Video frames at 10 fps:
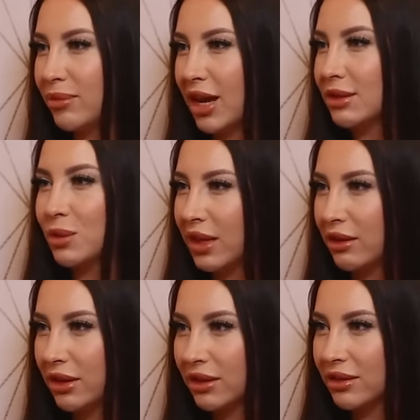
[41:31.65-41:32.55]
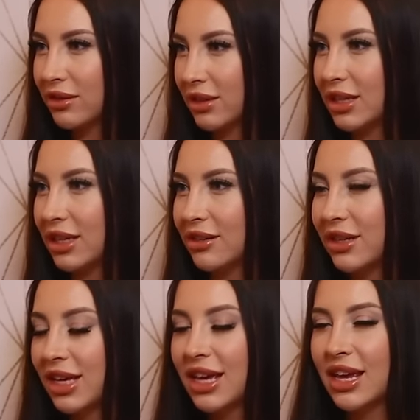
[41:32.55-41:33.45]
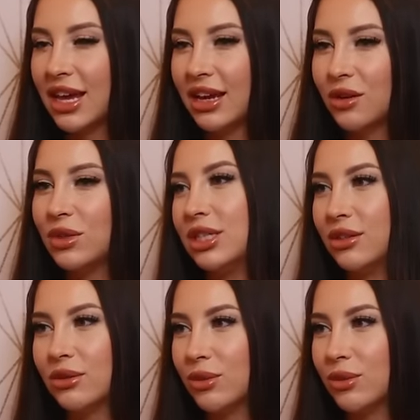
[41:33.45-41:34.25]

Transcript: how's the weather? You know? Yeah. And we do.